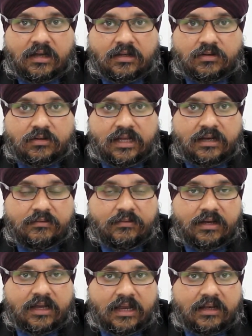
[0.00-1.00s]
so that
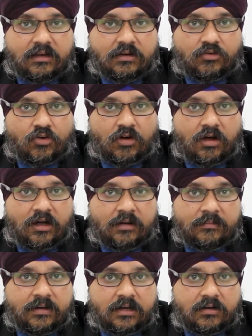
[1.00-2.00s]
we can draw
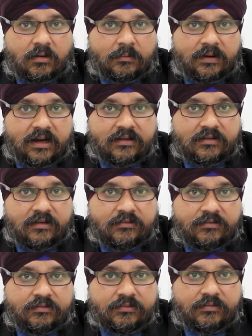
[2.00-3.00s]
up a comprehensive
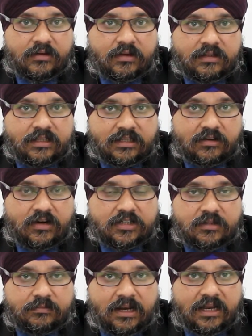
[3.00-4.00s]
data
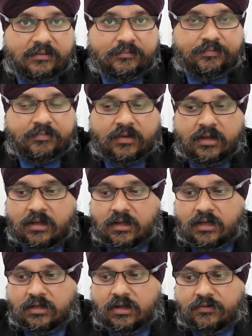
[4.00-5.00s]
collection plan.
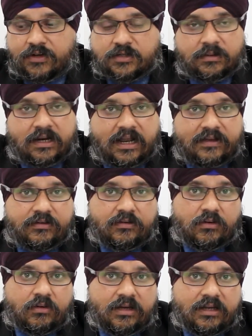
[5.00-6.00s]
Now, Fishbone Diagram, as you
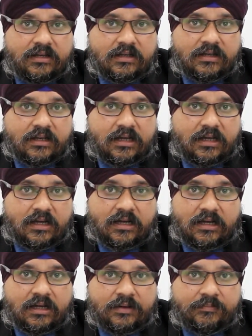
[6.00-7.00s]
know it,
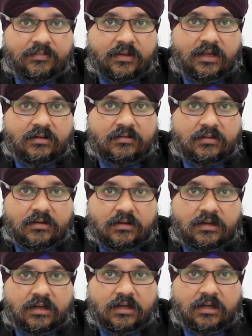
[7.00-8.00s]
is
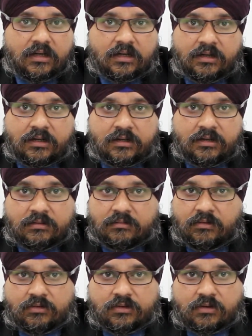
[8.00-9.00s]

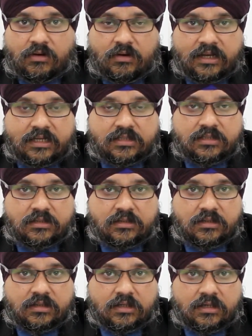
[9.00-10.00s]
also called as
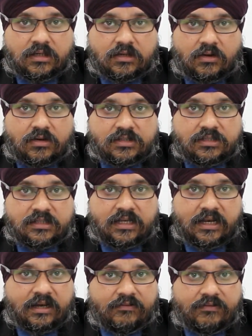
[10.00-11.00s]
causes
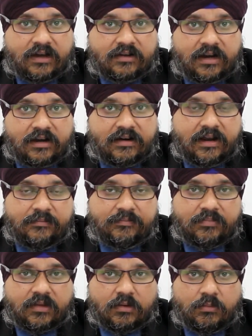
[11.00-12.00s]
and effect diagram,
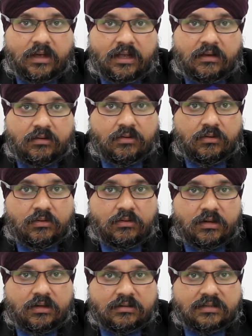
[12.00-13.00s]
where you
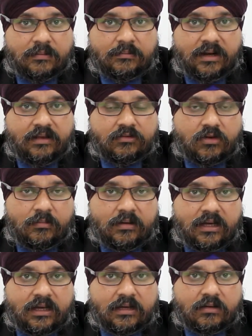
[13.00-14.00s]
do some
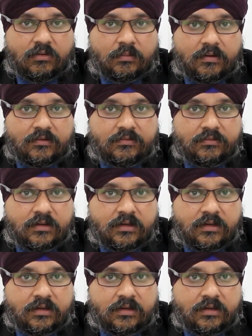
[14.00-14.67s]
brainstorming in a group of